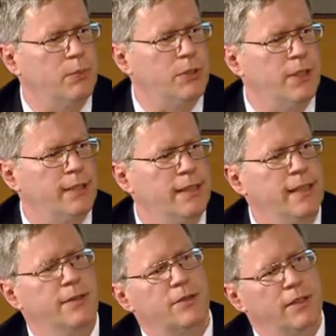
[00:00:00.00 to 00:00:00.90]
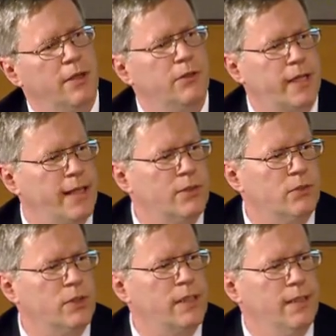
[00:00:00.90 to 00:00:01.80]
protecting against the other
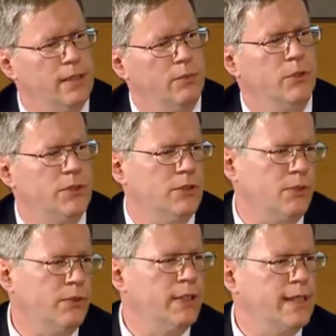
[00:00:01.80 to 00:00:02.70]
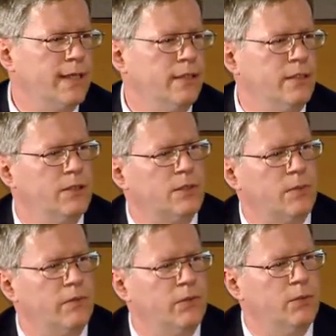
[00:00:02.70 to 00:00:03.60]
casualty, which is a criticality in the
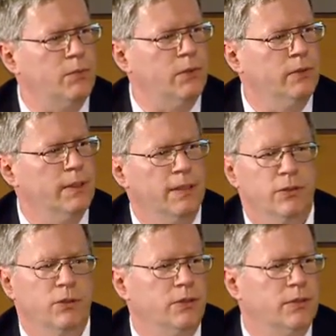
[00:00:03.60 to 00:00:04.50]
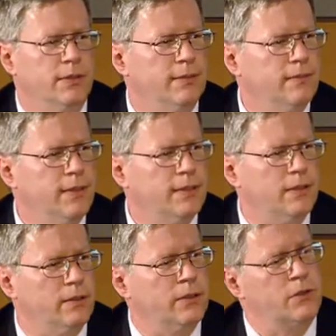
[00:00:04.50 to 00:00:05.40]
spent fuel pool. So it's a, it's
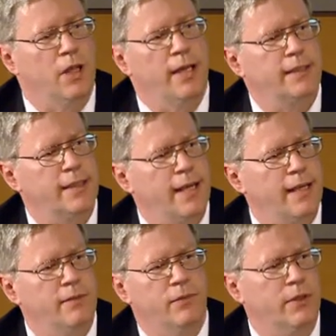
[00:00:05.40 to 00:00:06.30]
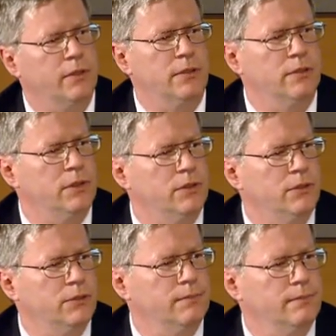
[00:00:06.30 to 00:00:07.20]
a, there's a lot to gain and very little to
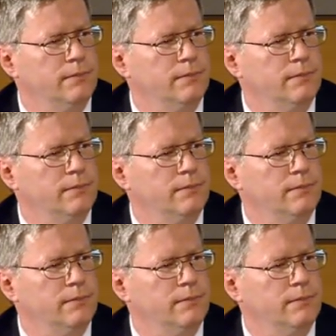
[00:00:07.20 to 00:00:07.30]
lose.